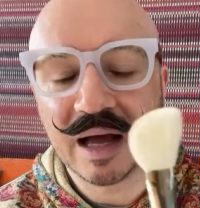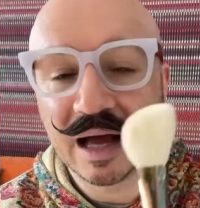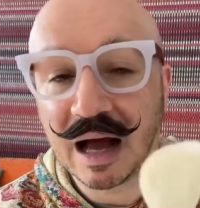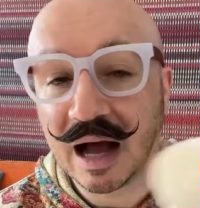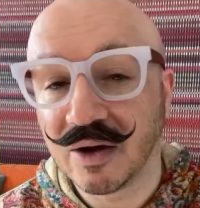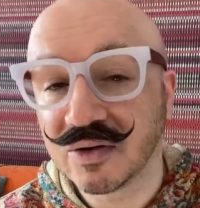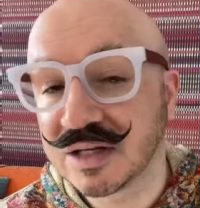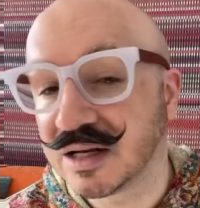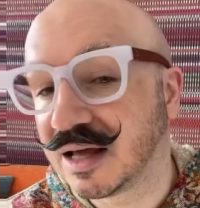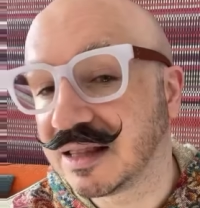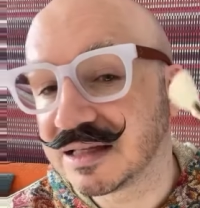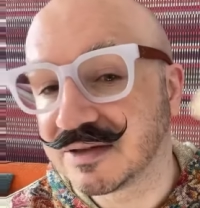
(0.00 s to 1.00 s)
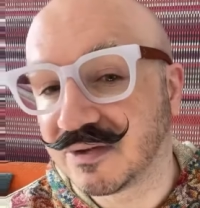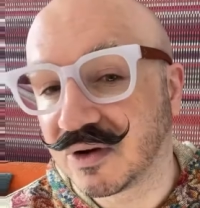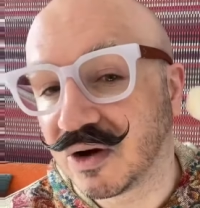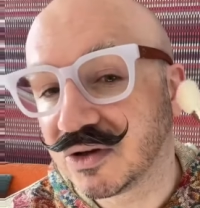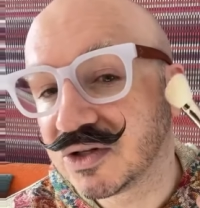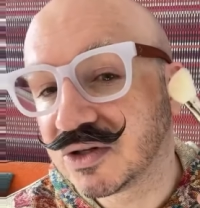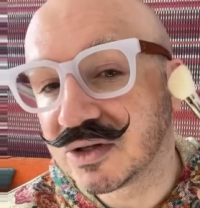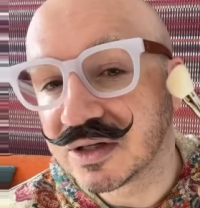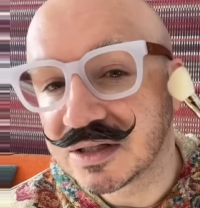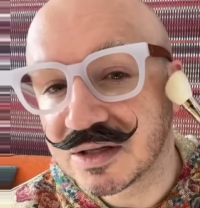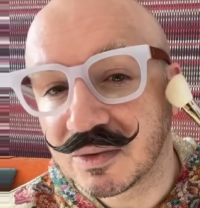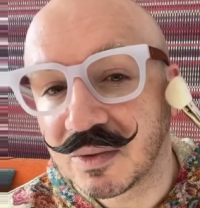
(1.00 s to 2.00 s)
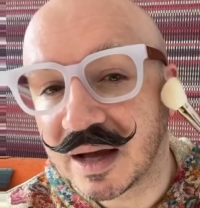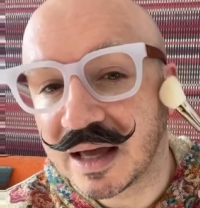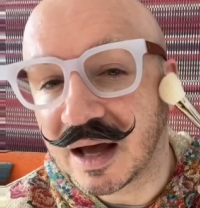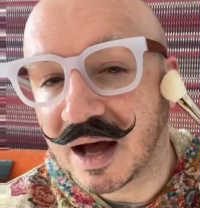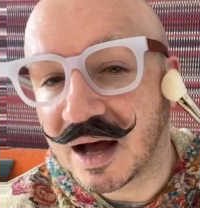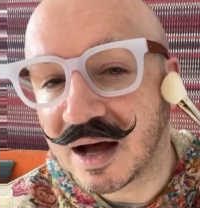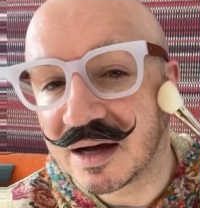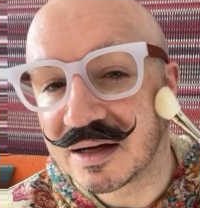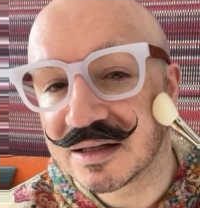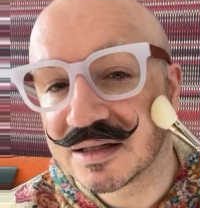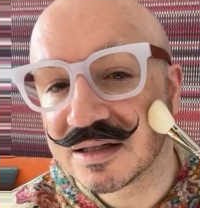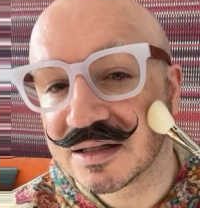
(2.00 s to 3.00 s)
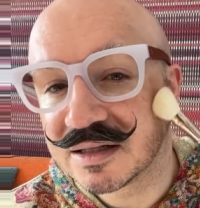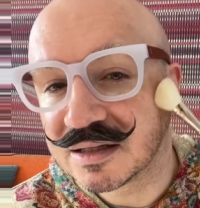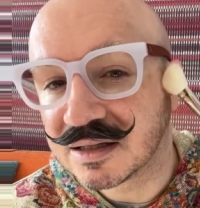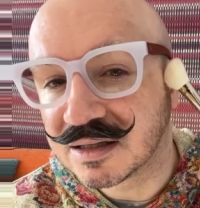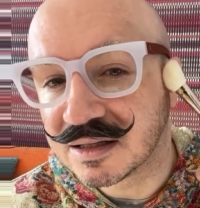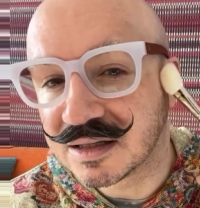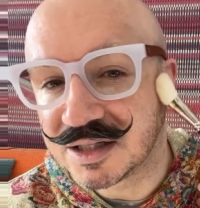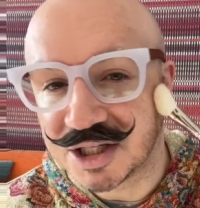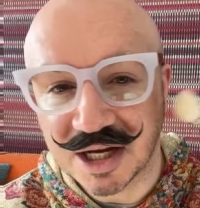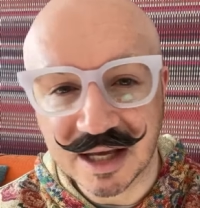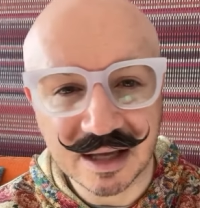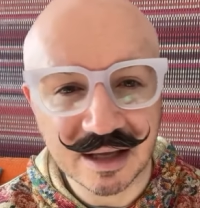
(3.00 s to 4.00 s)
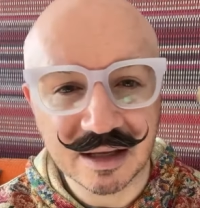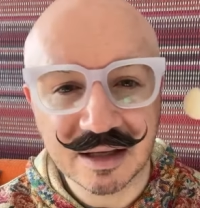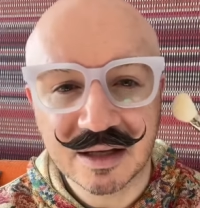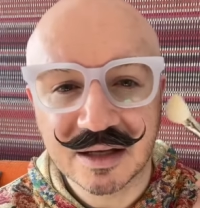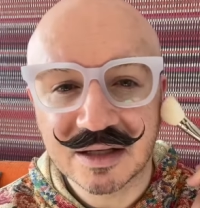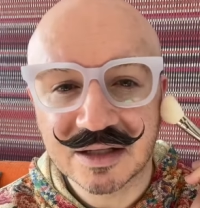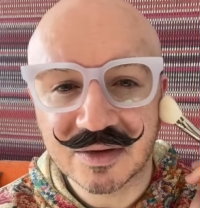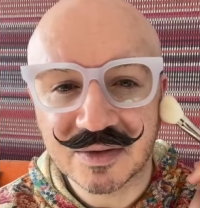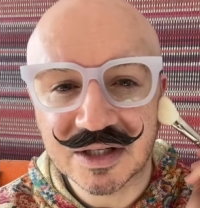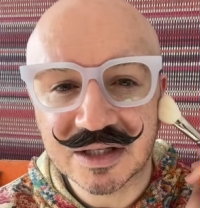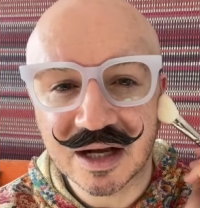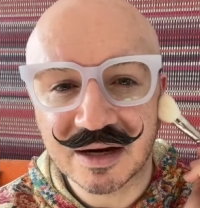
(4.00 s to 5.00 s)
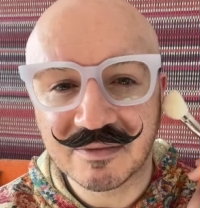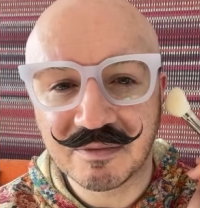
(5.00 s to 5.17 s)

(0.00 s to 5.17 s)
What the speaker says: also like this for contour because of the way it hugs the cheek. So it just kind of